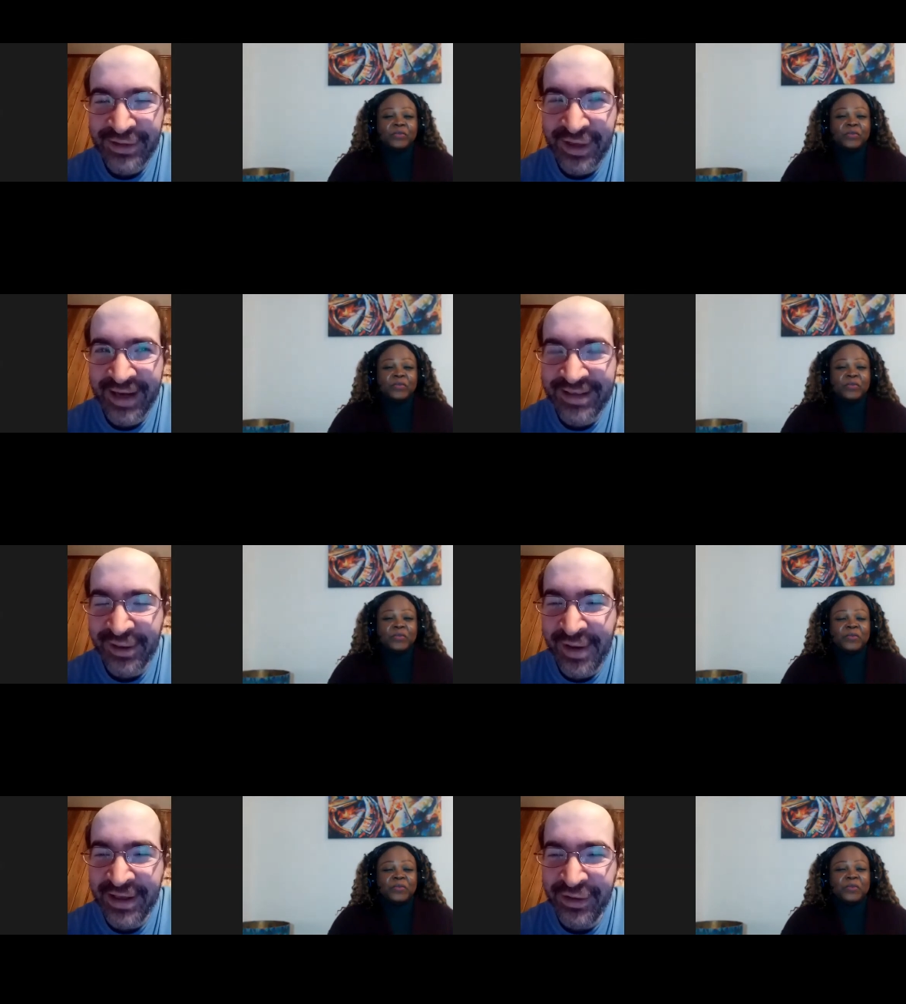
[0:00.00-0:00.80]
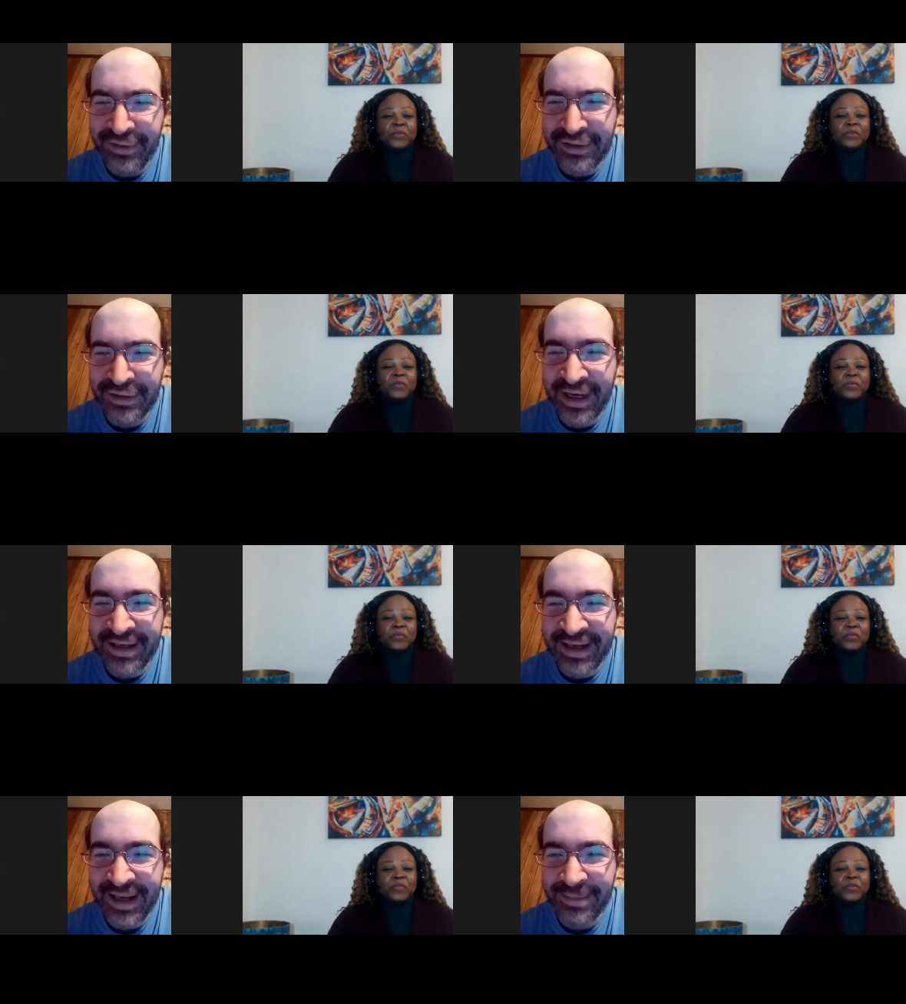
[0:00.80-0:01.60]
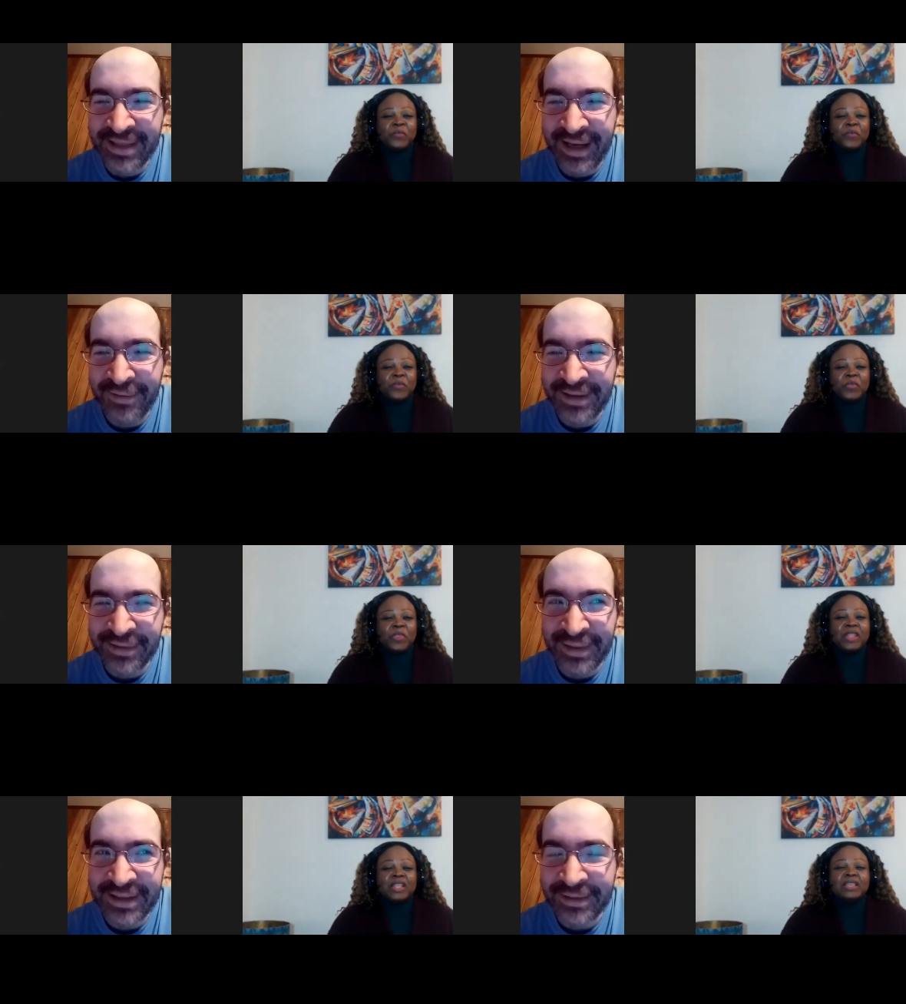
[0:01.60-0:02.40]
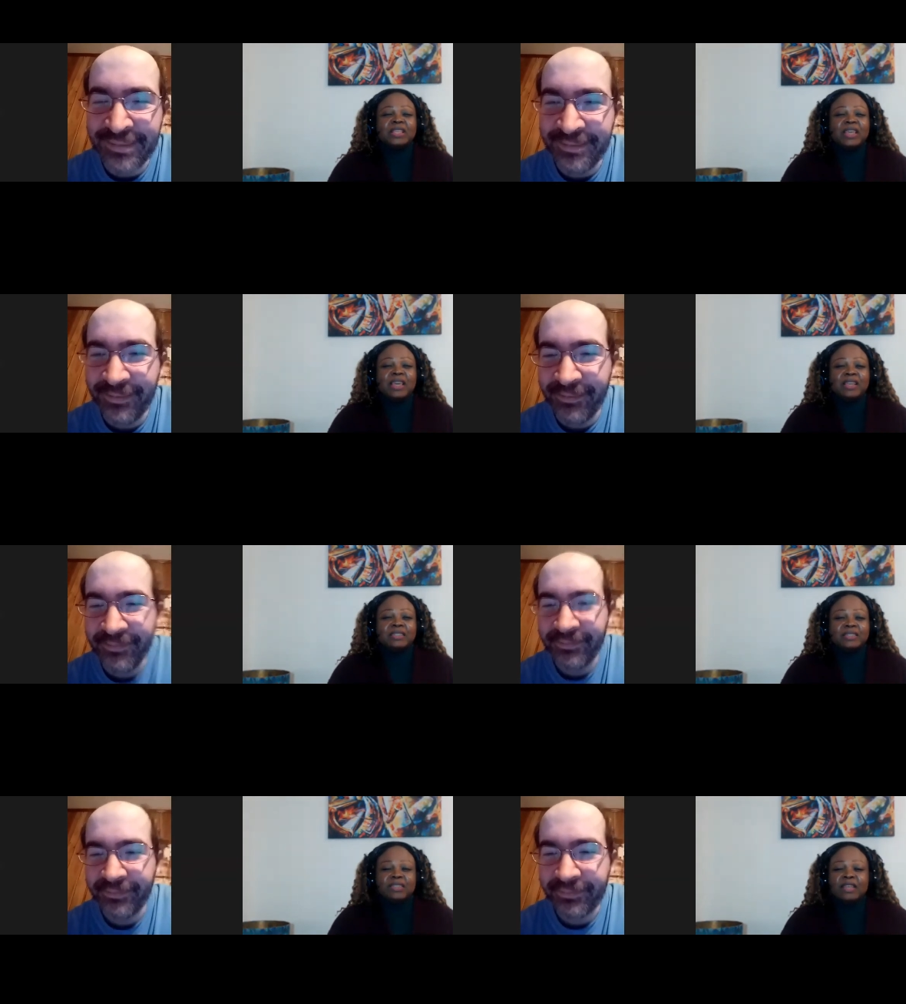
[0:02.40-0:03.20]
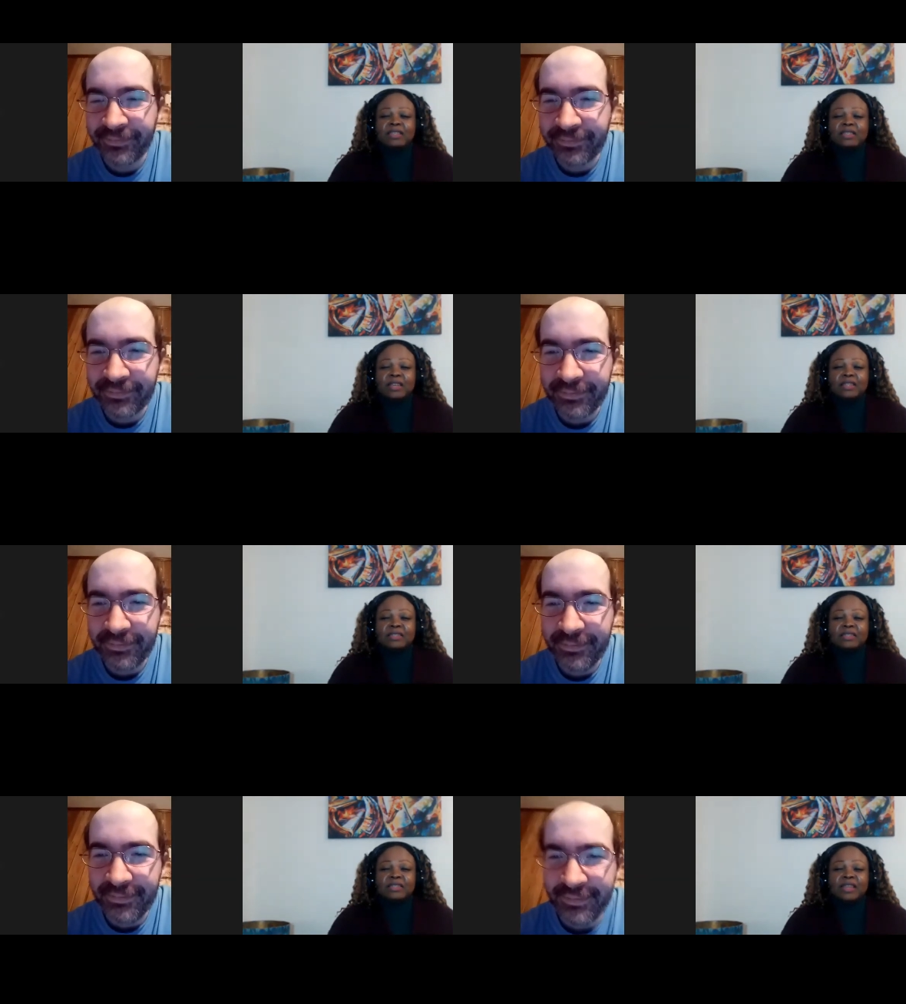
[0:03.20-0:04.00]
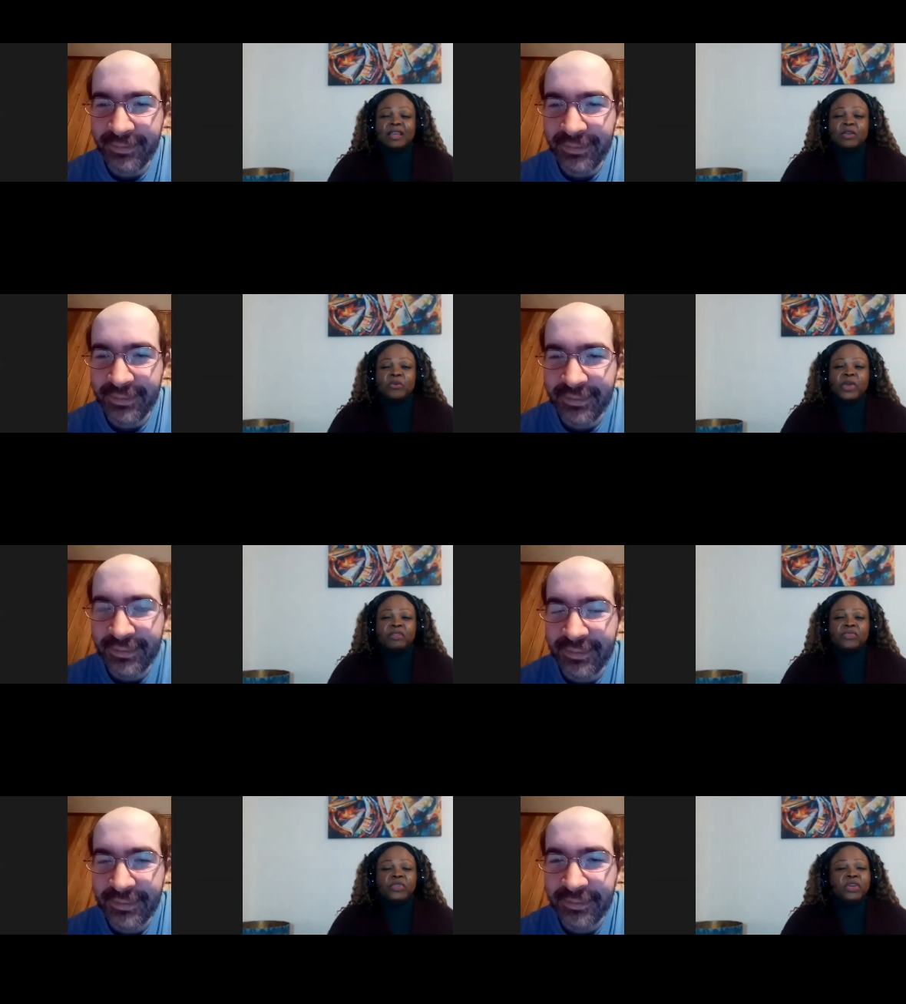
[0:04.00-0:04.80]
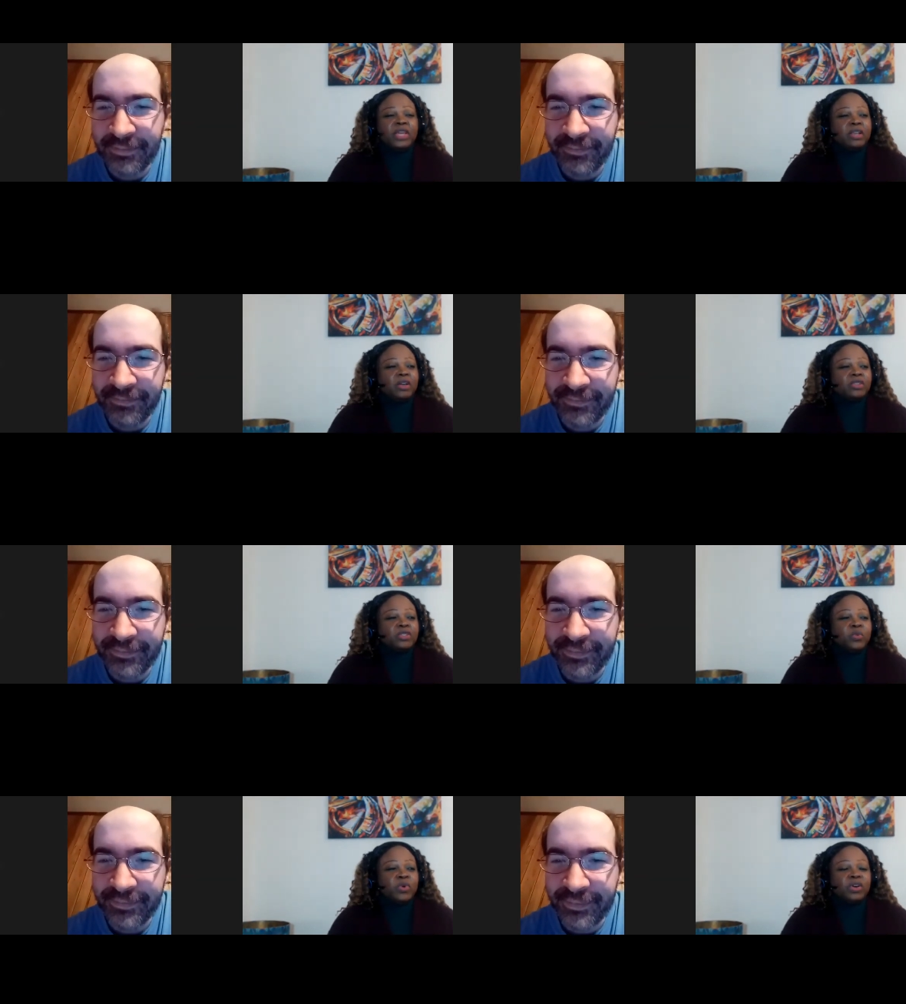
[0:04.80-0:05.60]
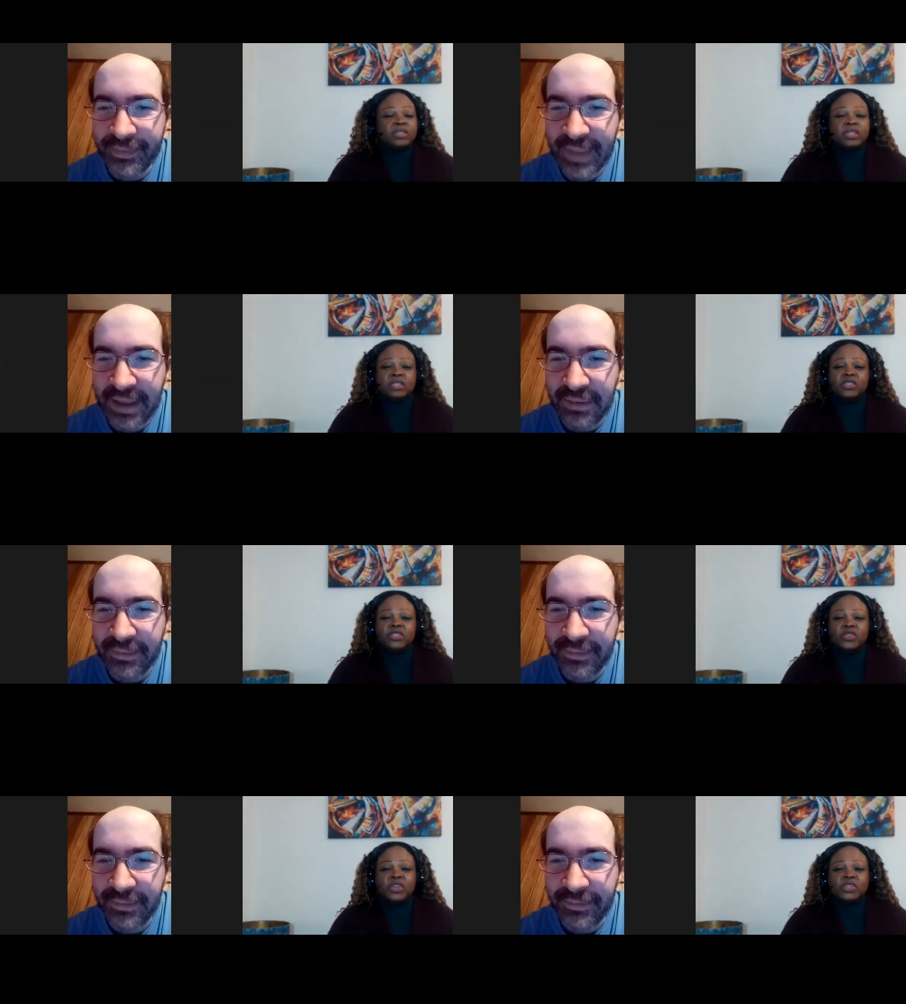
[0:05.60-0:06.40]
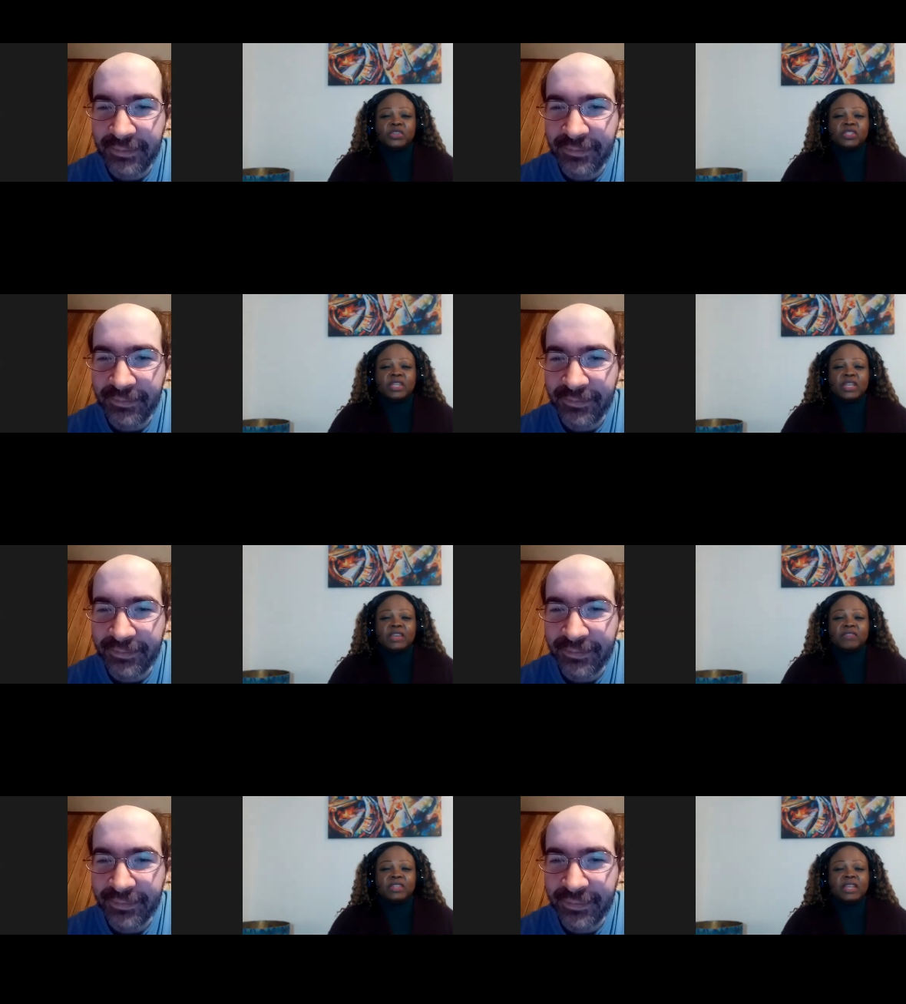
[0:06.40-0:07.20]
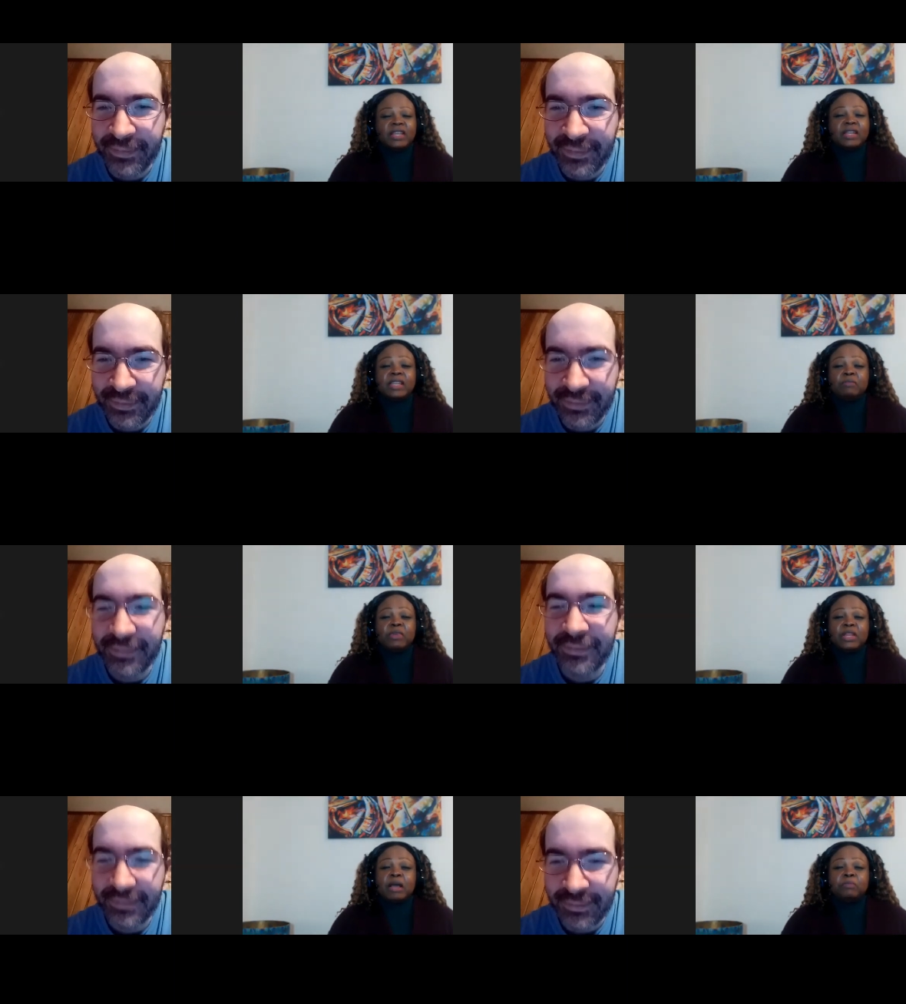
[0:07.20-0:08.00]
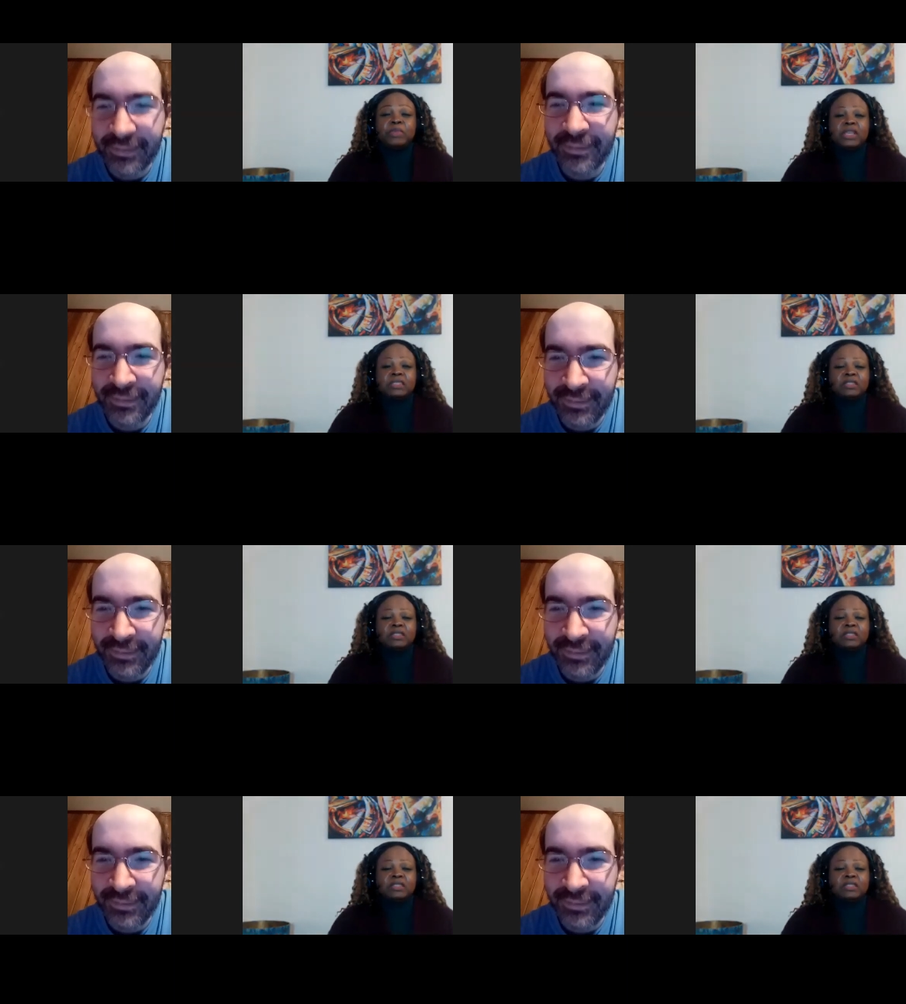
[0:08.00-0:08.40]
Speaker 1: try to, and you try to keep safe as well.
Speaker 2: Yes, yes. And we are following God's word, His instructions, and everything, and keeping our peace.